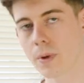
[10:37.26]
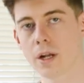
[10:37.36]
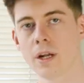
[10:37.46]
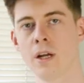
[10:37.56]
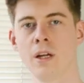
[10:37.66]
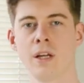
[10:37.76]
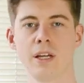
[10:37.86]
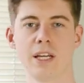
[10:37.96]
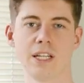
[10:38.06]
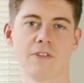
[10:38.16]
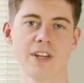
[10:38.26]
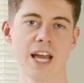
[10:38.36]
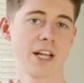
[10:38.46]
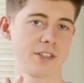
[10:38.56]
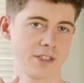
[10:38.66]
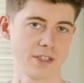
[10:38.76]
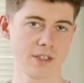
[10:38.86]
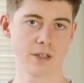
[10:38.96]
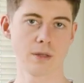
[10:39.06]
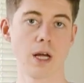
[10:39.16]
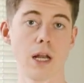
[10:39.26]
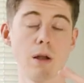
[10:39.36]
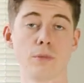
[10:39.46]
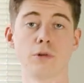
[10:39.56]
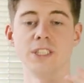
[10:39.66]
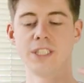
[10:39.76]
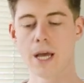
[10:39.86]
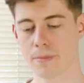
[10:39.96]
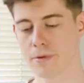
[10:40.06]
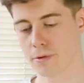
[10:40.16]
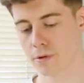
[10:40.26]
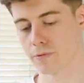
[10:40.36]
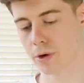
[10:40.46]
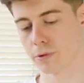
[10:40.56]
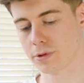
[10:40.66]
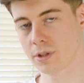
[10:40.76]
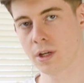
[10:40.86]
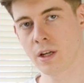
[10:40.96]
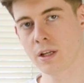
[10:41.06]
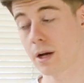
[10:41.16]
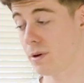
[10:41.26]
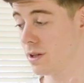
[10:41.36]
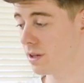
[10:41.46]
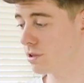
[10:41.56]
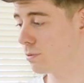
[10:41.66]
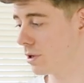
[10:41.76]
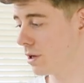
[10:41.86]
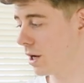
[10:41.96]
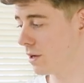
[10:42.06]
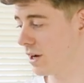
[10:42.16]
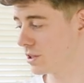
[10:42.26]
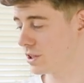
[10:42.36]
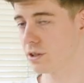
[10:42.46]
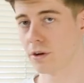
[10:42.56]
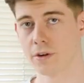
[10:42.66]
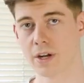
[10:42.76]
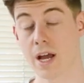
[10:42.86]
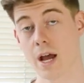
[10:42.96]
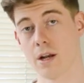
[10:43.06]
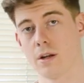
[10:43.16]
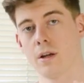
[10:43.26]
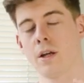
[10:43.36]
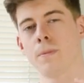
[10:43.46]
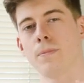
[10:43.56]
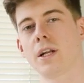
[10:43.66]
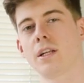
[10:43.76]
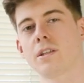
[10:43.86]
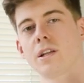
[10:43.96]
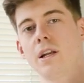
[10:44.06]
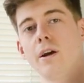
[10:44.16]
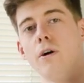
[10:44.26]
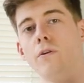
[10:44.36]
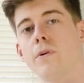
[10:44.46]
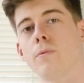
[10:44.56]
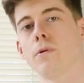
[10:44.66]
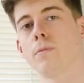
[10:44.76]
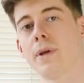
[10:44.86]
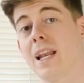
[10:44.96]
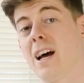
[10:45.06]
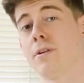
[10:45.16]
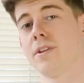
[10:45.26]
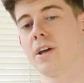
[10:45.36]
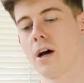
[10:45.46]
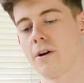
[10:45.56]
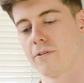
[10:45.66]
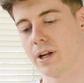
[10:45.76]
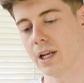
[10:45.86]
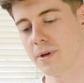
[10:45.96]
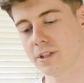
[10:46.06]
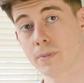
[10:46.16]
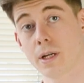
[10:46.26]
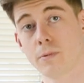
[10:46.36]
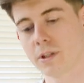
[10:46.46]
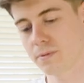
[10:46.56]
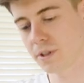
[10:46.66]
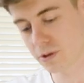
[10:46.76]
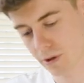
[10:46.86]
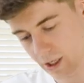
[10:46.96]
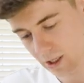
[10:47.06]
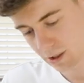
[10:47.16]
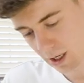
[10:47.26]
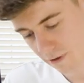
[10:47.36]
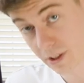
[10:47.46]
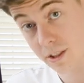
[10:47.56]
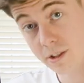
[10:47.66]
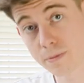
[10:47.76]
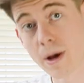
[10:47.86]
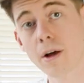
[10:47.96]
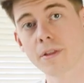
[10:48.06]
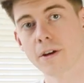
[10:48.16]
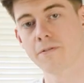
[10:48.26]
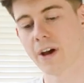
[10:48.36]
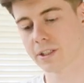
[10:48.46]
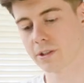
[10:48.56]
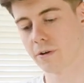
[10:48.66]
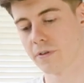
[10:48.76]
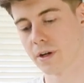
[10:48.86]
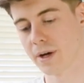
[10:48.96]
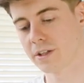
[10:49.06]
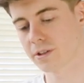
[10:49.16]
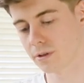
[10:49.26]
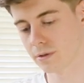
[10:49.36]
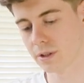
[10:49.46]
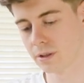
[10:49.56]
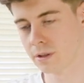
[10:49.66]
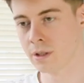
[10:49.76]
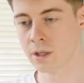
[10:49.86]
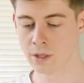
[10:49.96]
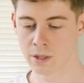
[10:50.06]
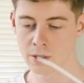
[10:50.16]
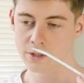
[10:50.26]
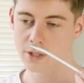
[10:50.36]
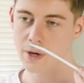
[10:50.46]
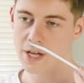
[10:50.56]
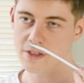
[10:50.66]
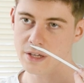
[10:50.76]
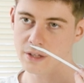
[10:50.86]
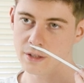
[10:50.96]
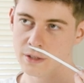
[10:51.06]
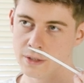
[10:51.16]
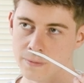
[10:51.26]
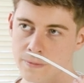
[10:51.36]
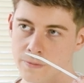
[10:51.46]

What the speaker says: but it definitely adds a lot more depth to the Rose. Now in this one, I've actually gone and put it slightly over what would be allowed in the IFRA limits, but I wanted to make sure I could definitely smell the effect of the Damascone. So I think